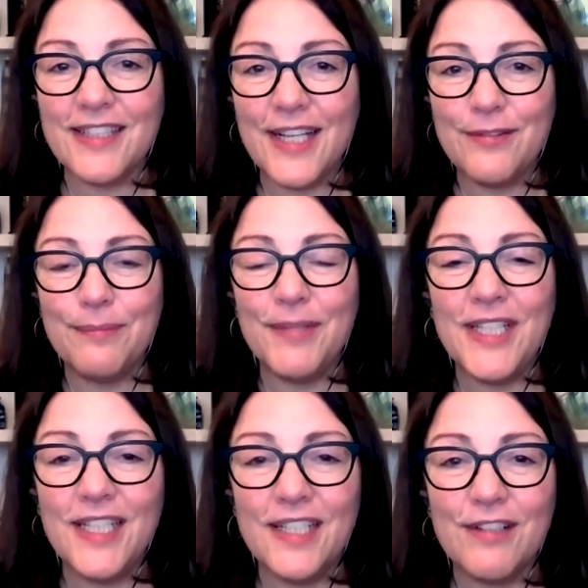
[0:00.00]
that would
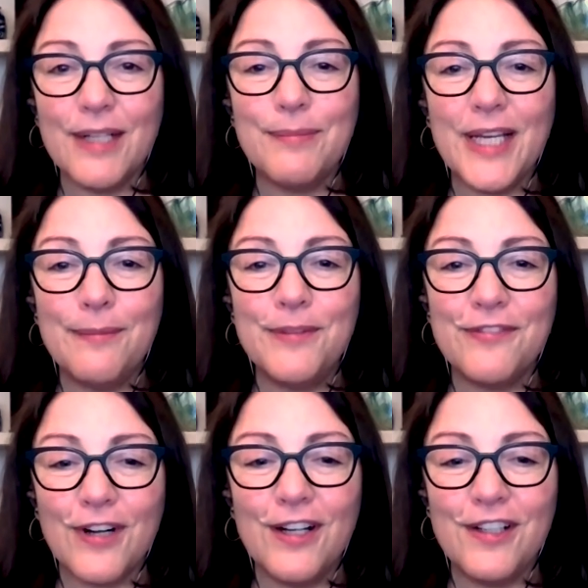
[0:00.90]
be incredibly helpful
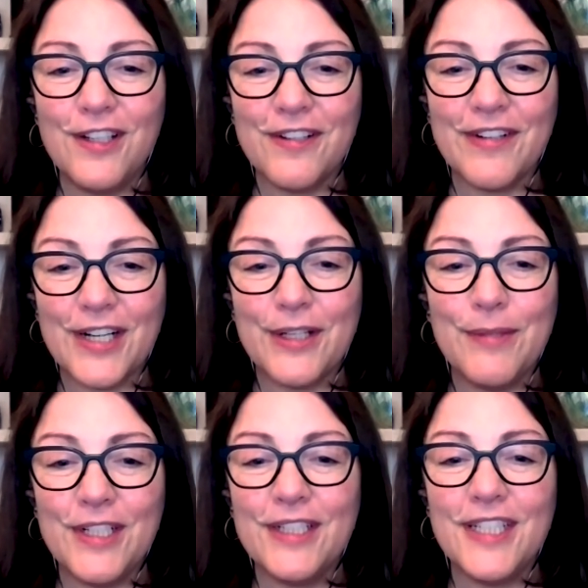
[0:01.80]
for all our
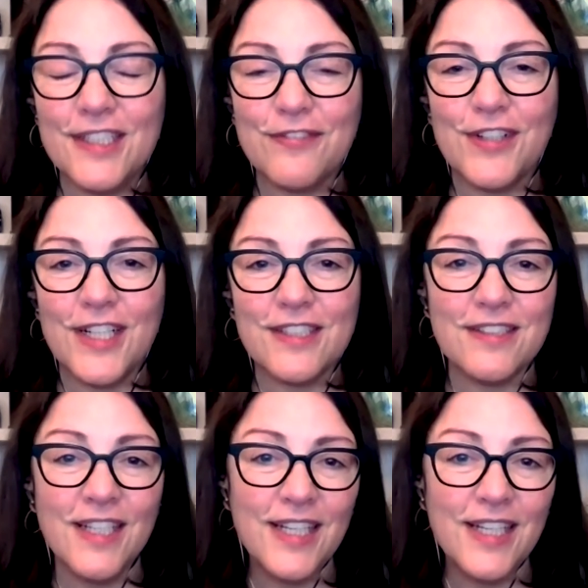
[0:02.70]
communities for us